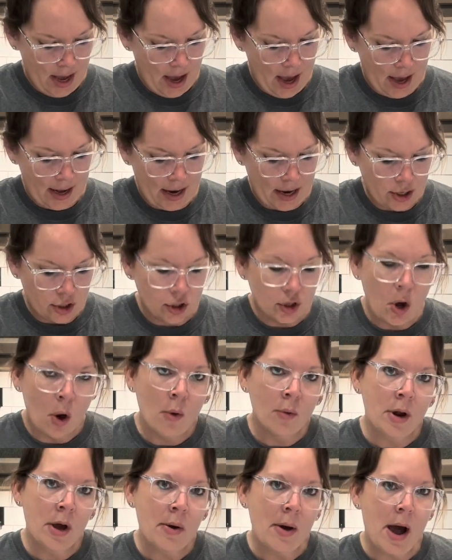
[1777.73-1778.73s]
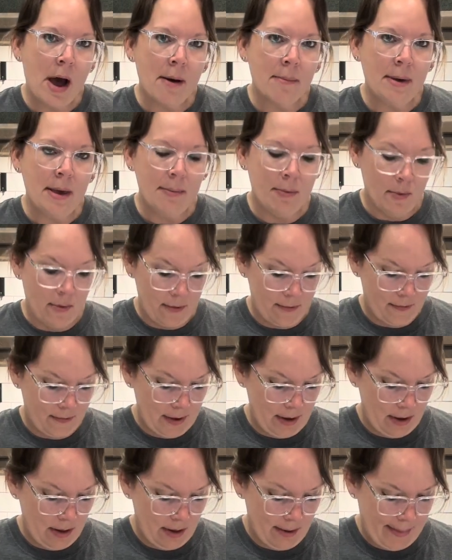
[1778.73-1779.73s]
And I don't know how people would
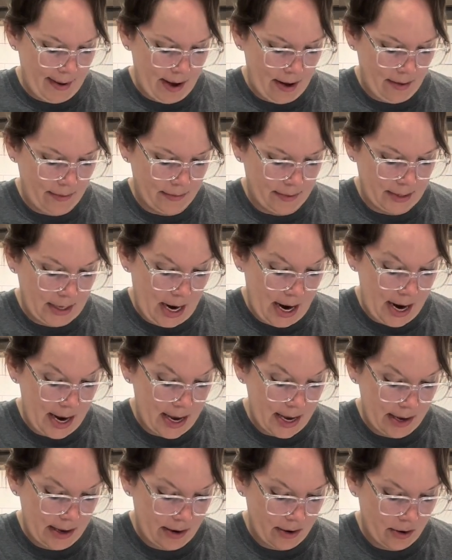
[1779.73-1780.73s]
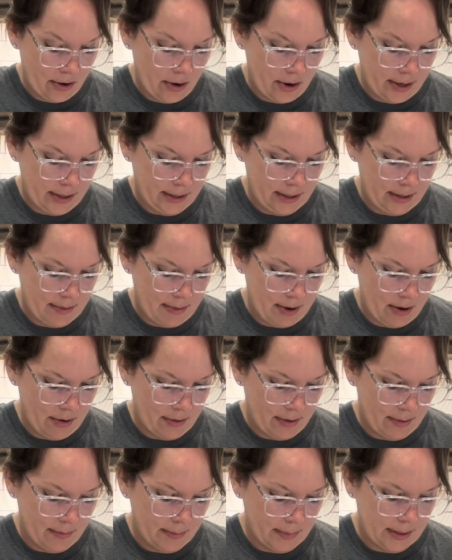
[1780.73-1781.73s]
feel about tying it across the mirror
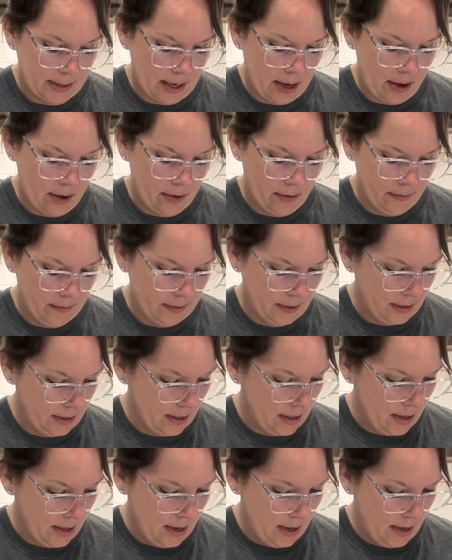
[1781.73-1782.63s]
themselves,